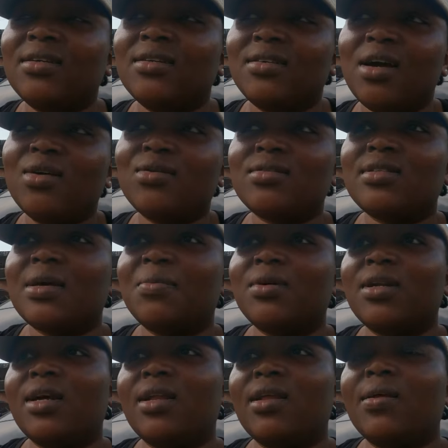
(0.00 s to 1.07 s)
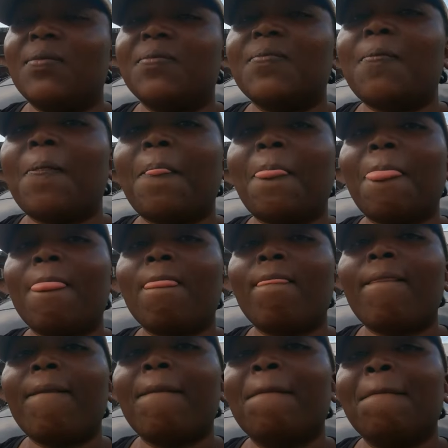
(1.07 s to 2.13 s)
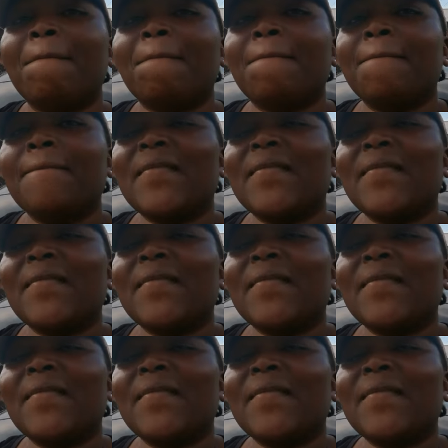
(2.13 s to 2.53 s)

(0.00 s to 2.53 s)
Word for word: Kumasi, Kumasi too. It's,